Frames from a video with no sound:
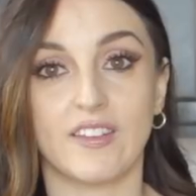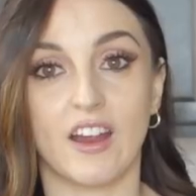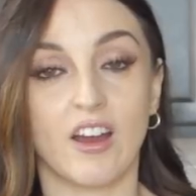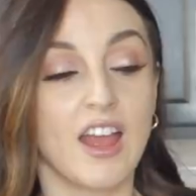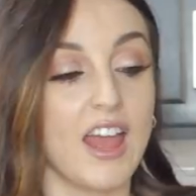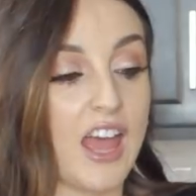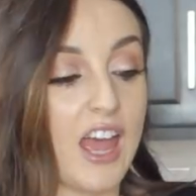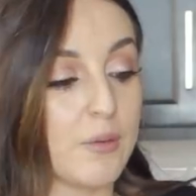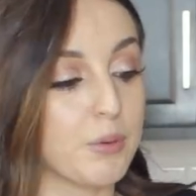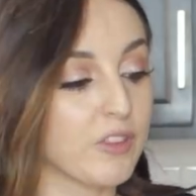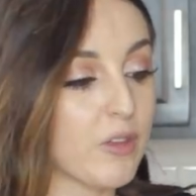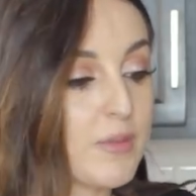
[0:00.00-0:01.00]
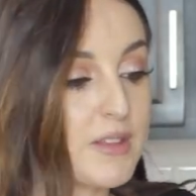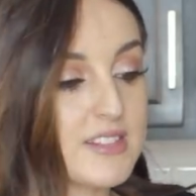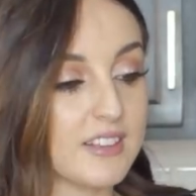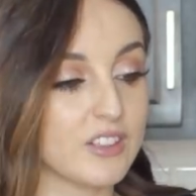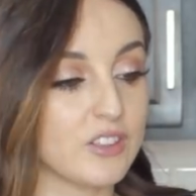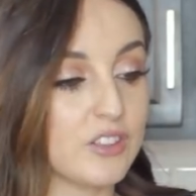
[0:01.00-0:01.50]
there, and put them
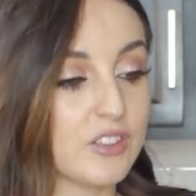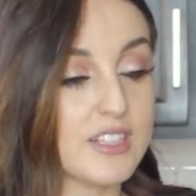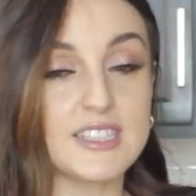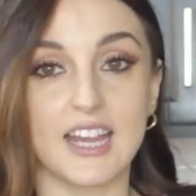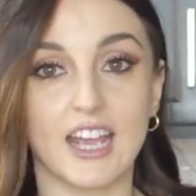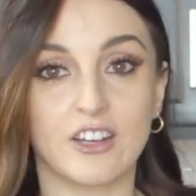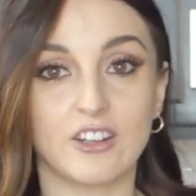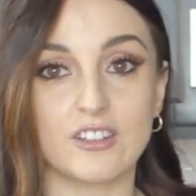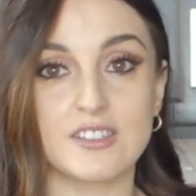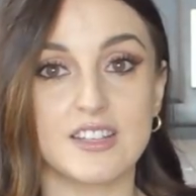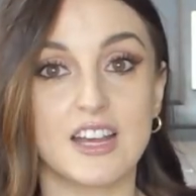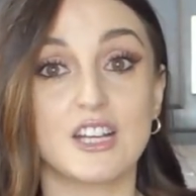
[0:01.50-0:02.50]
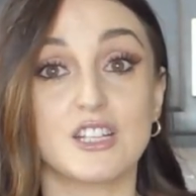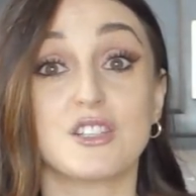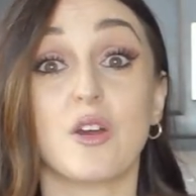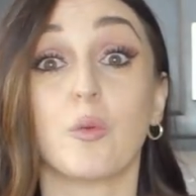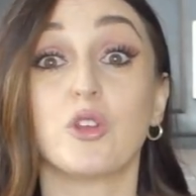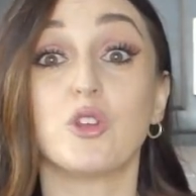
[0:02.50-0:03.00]
into little containers so
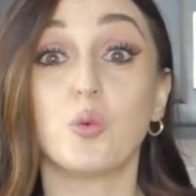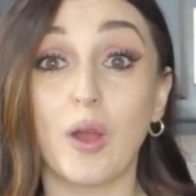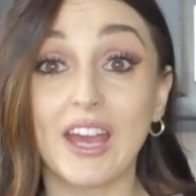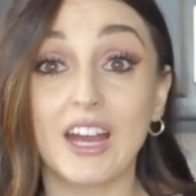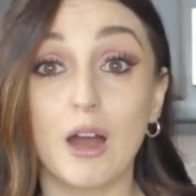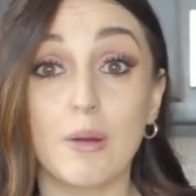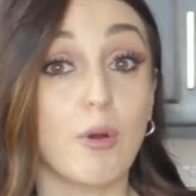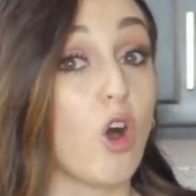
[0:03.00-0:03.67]
that when you wake up,